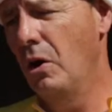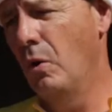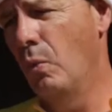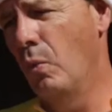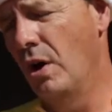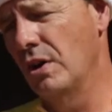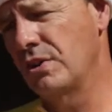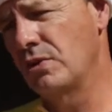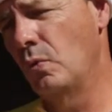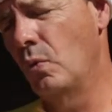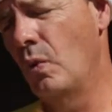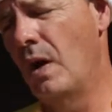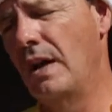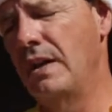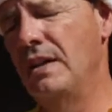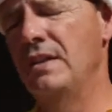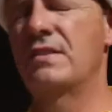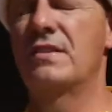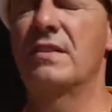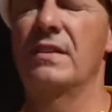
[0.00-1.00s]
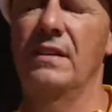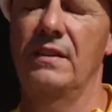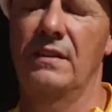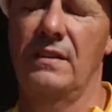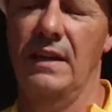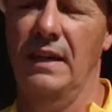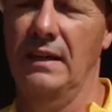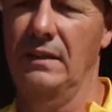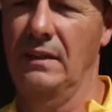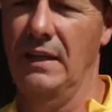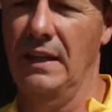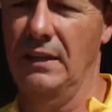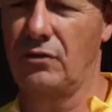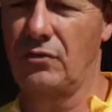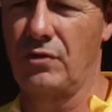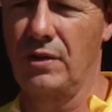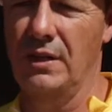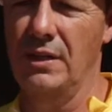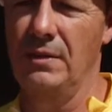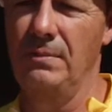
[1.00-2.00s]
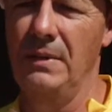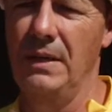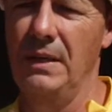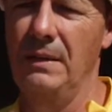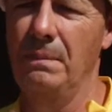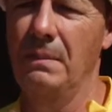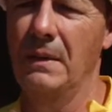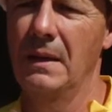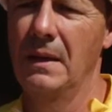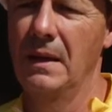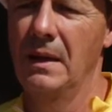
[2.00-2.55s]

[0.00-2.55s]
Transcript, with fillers: It wasn't one incident that, that triggered me.